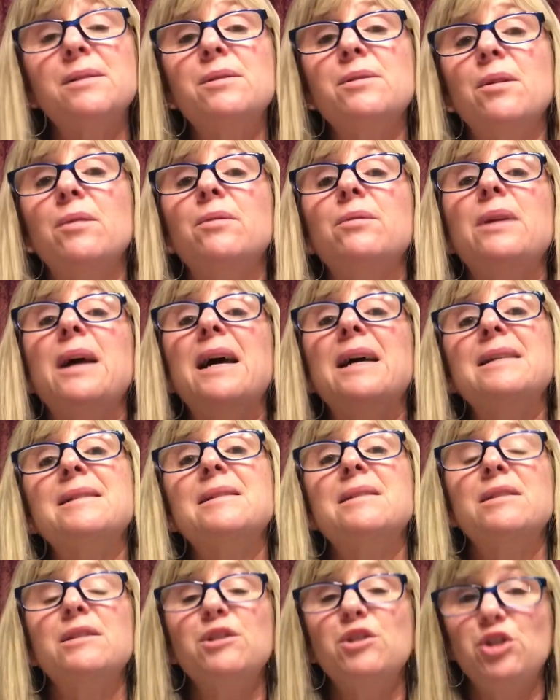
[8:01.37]
known
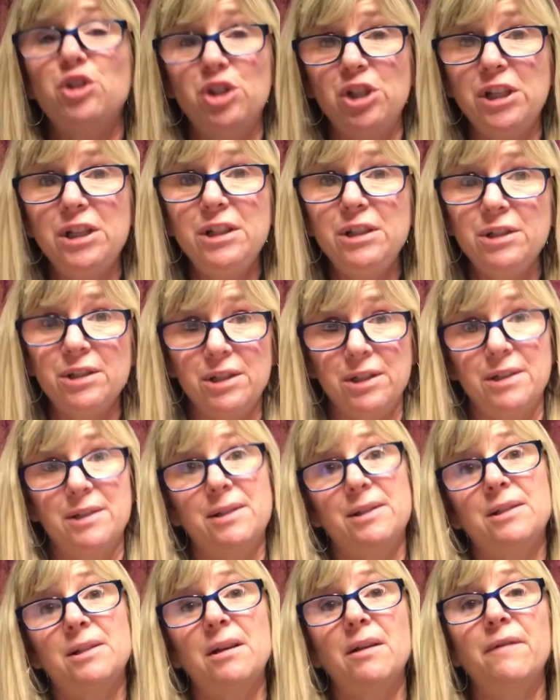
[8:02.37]
as the
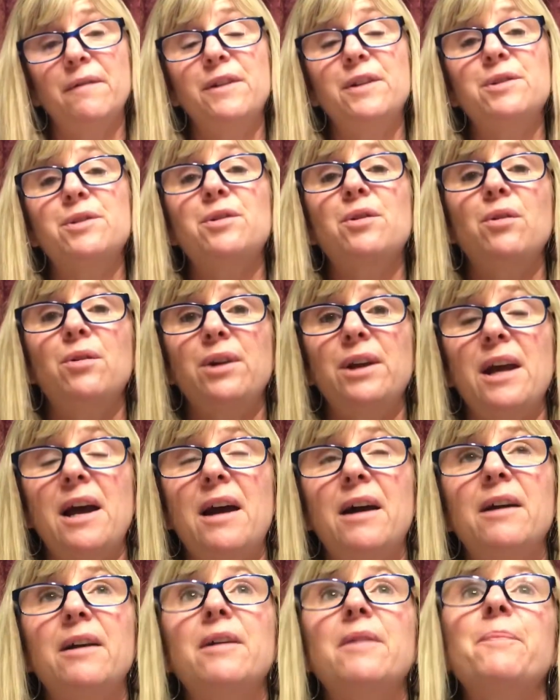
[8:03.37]
genius of the
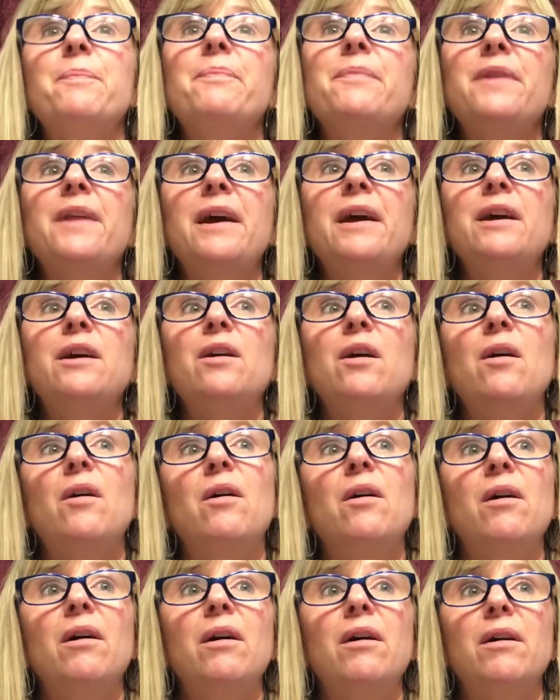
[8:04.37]
zodiac. They
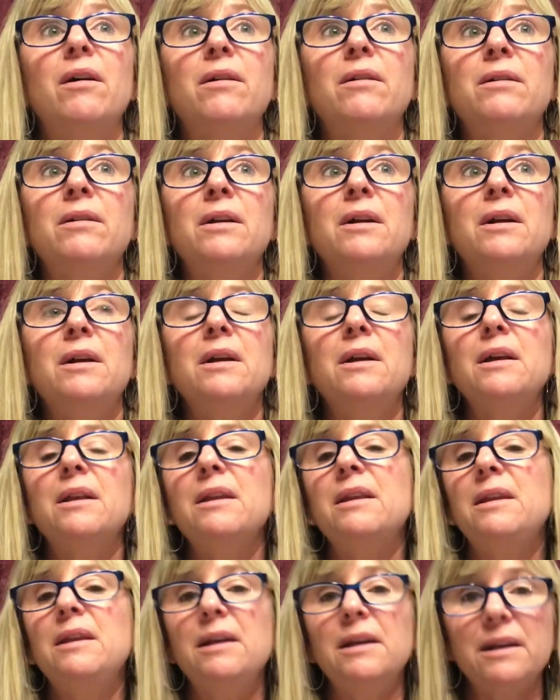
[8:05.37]
are
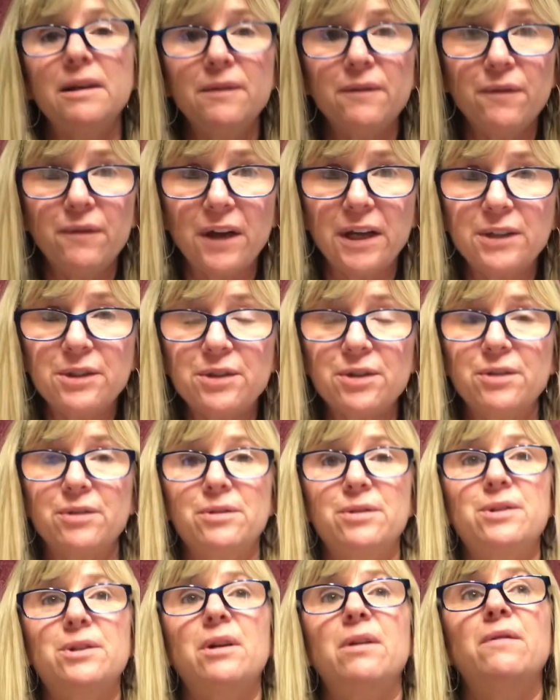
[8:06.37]
the
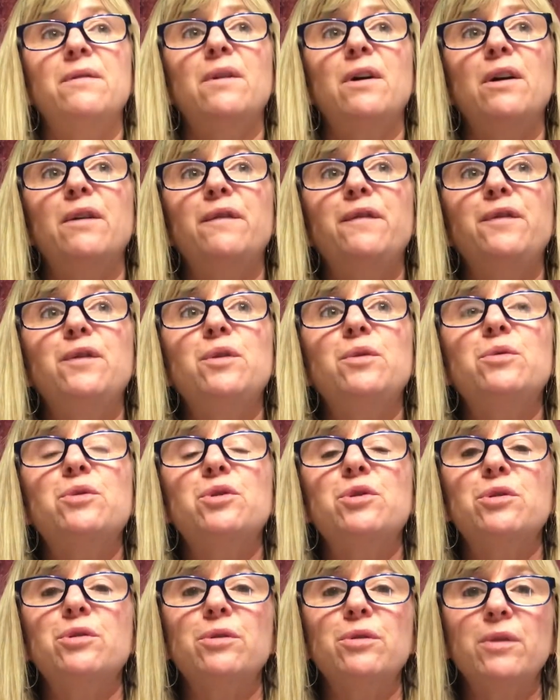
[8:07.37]
inventors of our
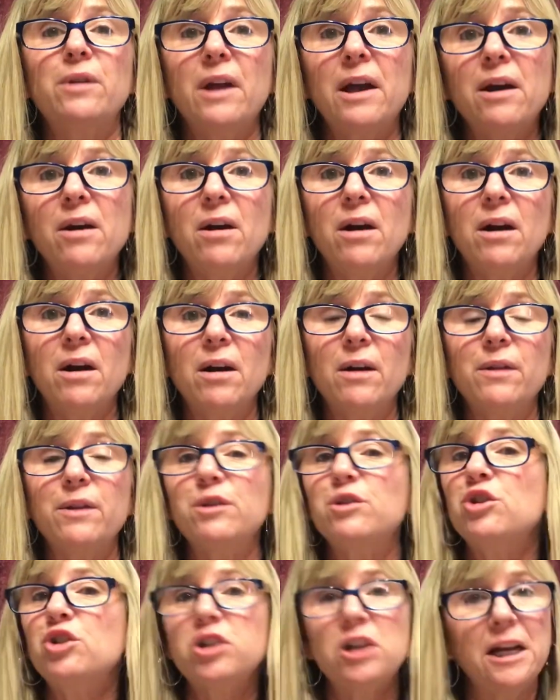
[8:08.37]
future. They are
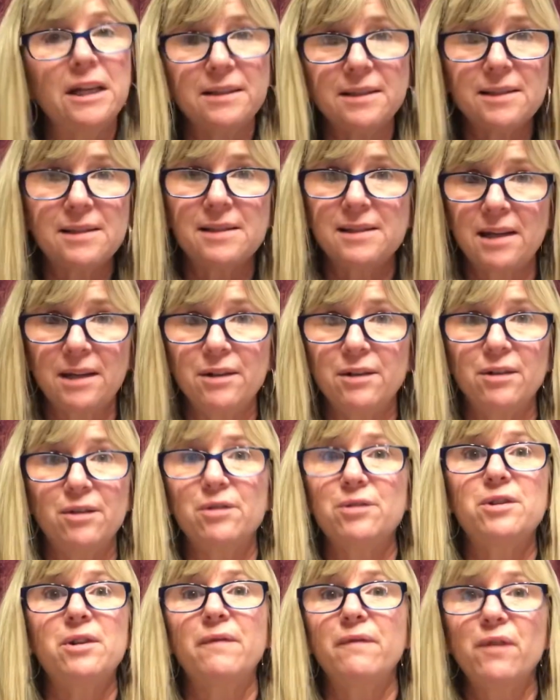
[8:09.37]
the
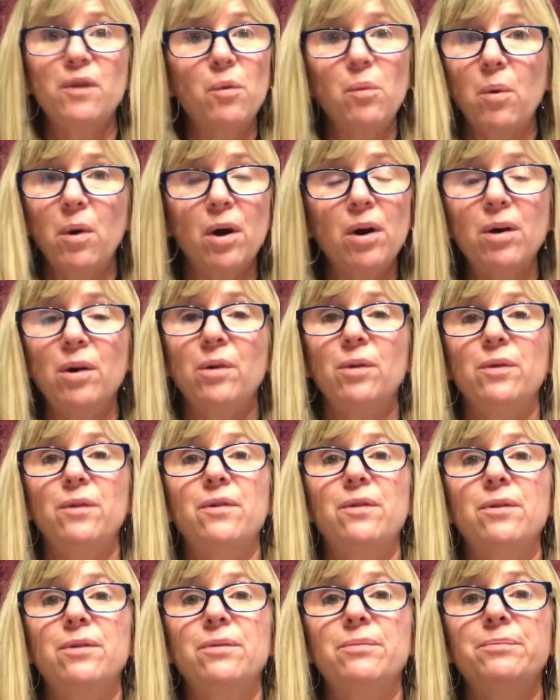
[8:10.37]
trendsetters of the world.